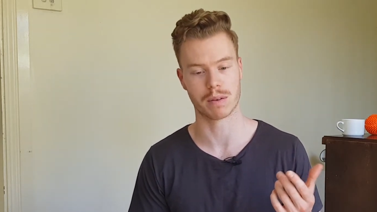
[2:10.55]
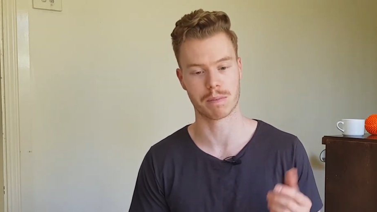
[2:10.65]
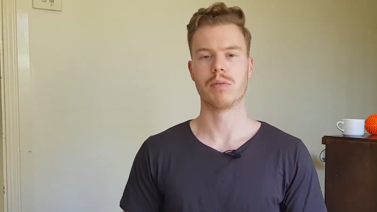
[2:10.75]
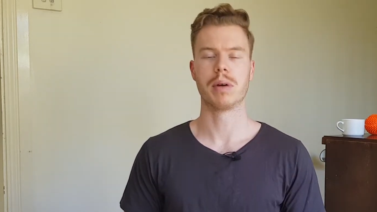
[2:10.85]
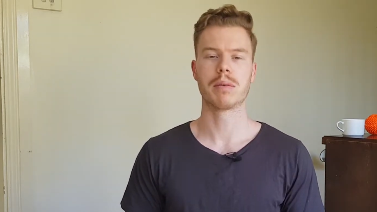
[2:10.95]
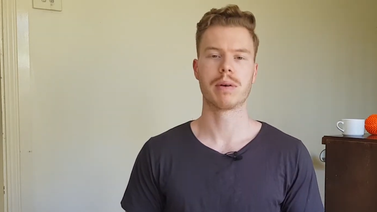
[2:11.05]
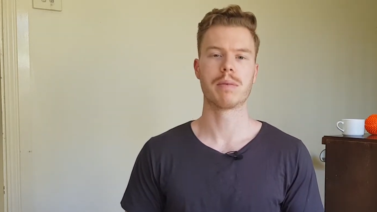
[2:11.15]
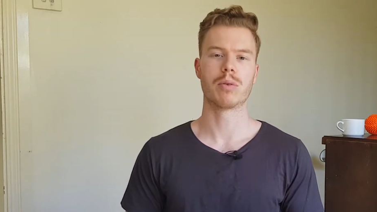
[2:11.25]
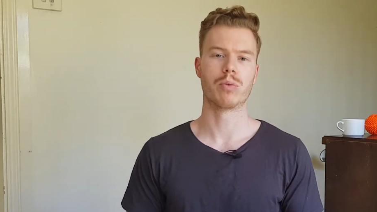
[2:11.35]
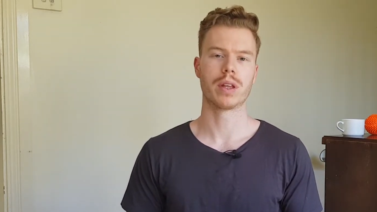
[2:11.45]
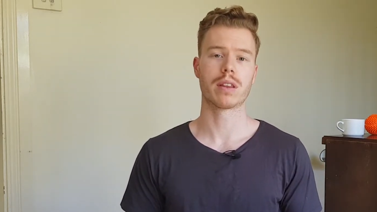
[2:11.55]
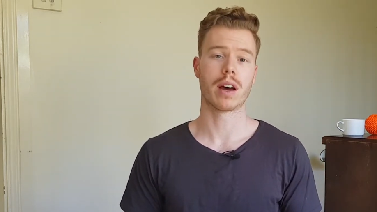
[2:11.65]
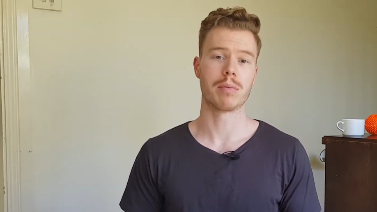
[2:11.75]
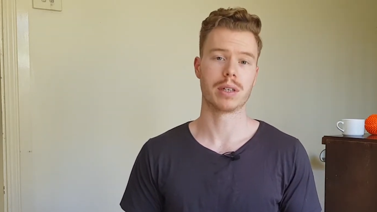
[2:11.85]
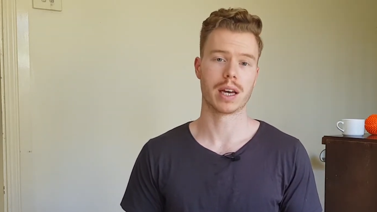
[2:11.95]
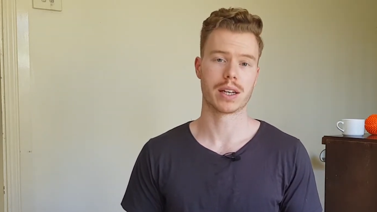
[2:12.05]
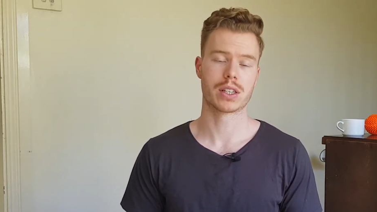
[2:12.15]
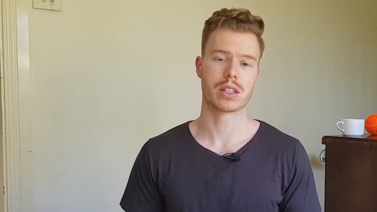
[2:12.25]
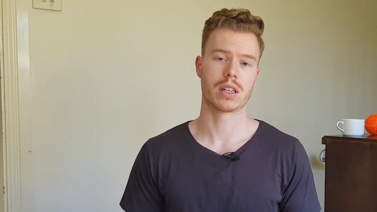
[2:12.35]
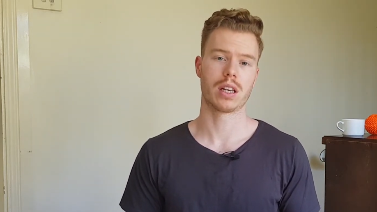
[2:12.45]
So many people with
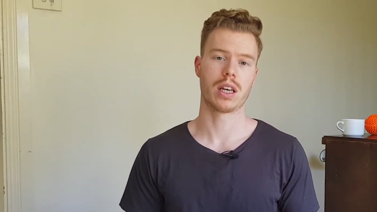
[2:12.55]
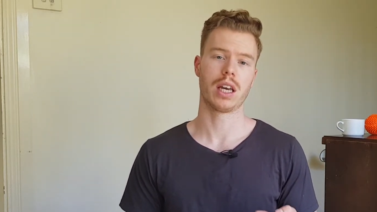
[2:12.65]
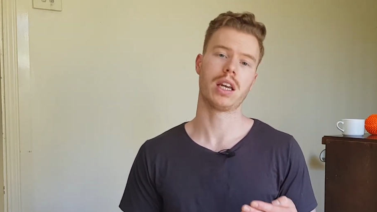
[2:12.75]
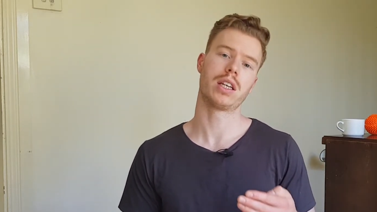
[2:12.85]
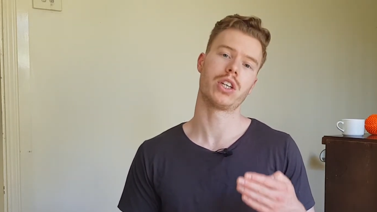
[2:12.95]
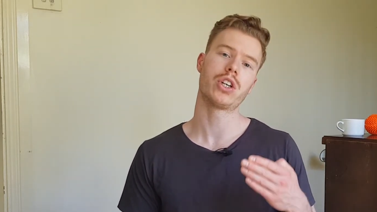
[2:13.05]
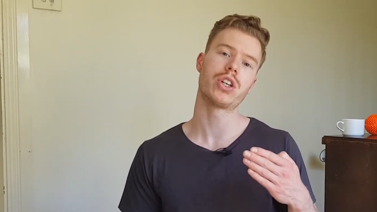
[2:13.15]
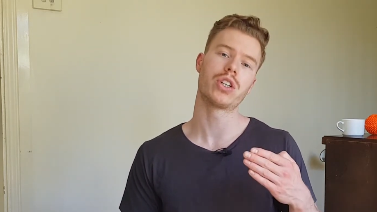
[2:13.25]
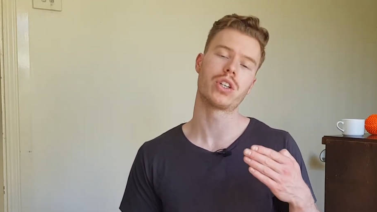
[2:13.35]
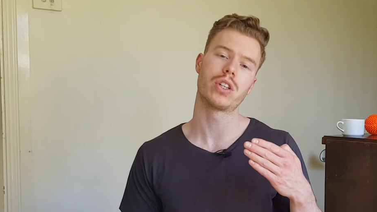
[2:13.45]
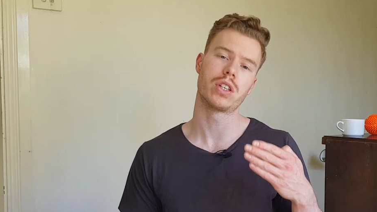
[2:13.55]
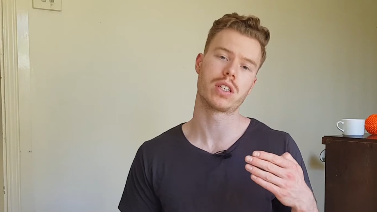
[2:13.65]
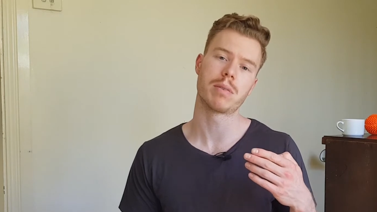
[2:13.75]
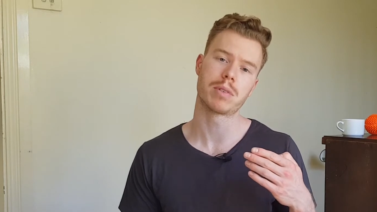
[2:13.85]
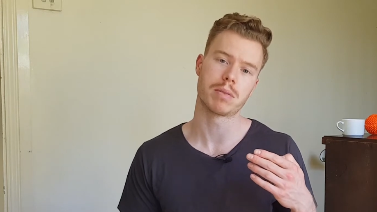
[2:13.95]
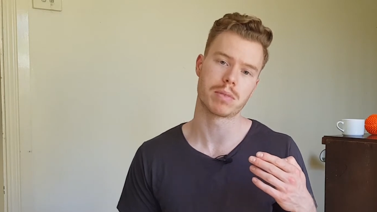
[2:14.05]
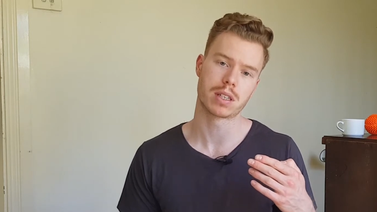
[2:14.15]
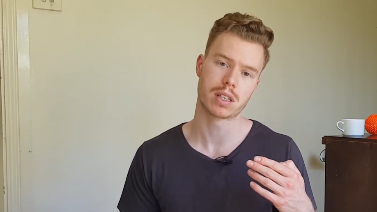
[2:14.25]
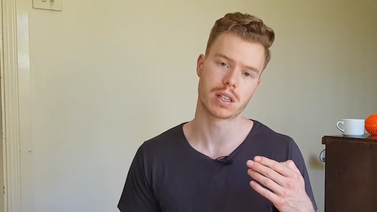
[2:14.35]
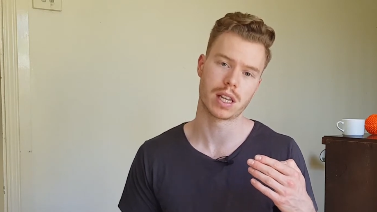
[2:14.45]
IBS, in addition to the
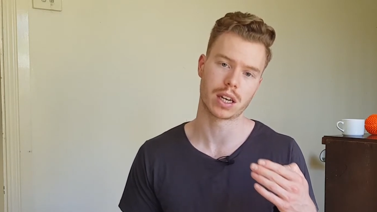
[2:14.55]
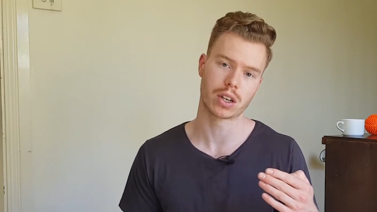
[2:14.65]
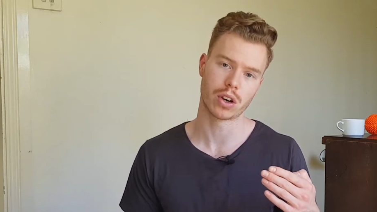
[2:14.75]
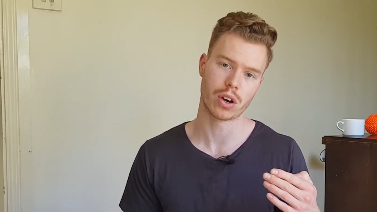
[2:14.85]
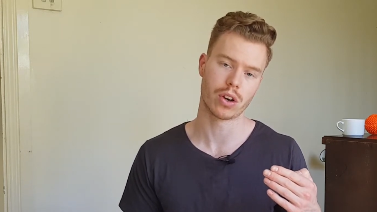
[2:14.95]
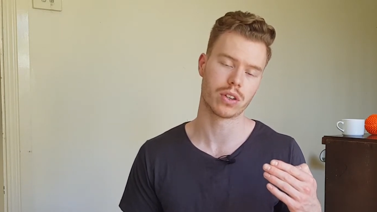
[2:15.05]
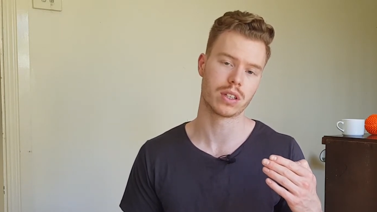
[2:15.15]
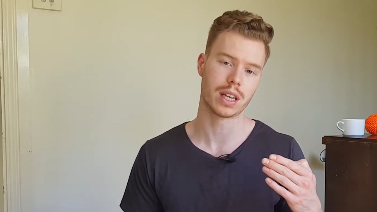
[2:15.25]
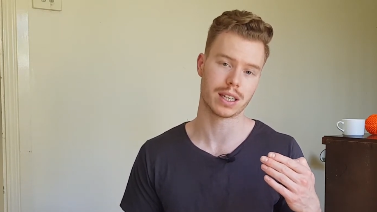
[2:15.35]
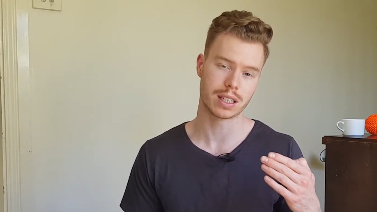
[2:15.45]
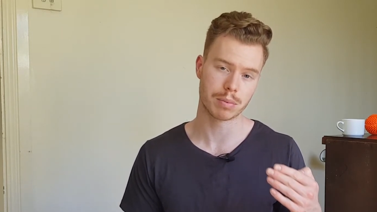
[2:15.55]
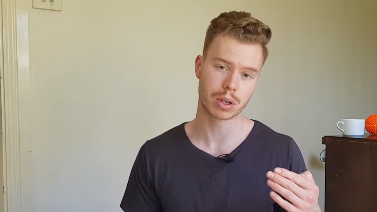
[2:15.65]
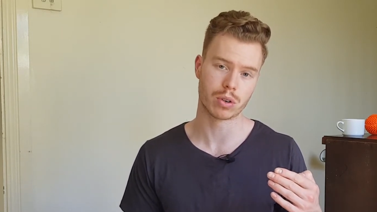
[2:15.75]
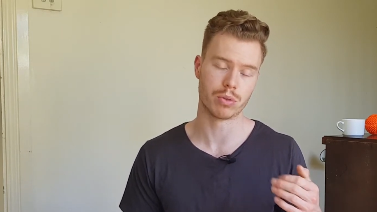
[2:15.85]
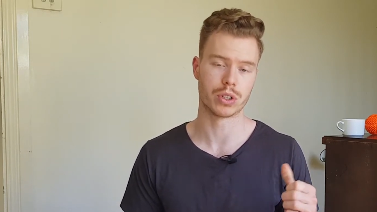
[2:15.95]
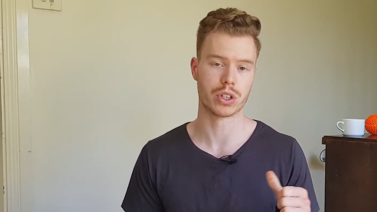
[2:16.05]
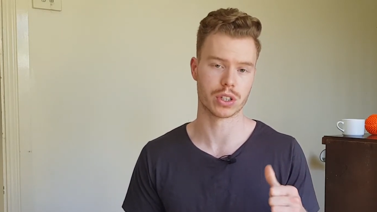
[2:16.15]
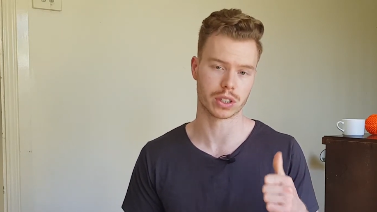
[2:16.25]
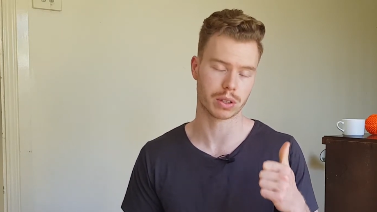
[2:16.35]
symptoms that occur that are typical, which is